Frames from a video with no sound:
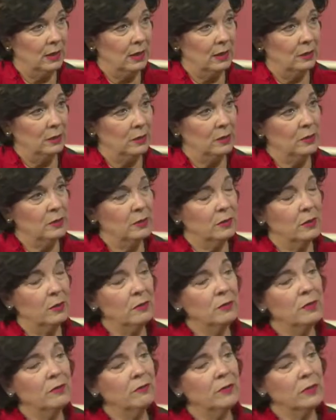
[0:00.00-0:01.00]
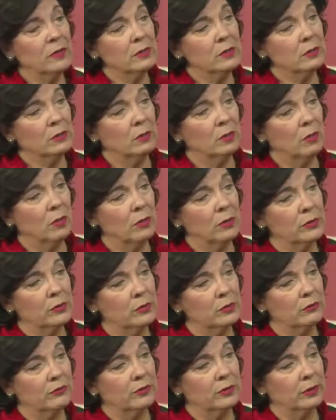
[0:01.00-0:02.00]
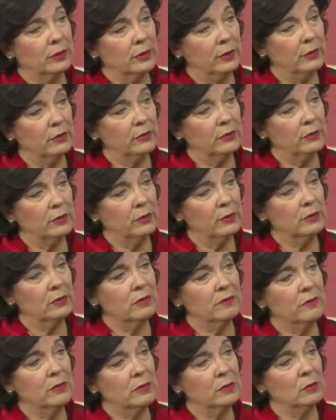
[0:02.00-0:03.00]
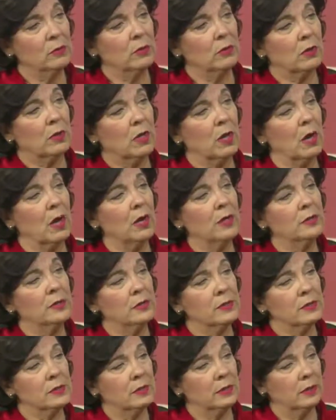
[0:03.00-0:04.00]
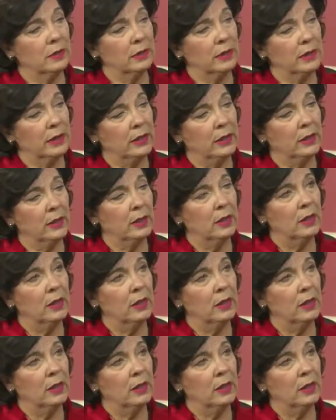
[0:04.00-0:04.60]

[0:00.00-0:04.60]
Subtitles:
Because those of us who are servant leaders, those of us who are constantly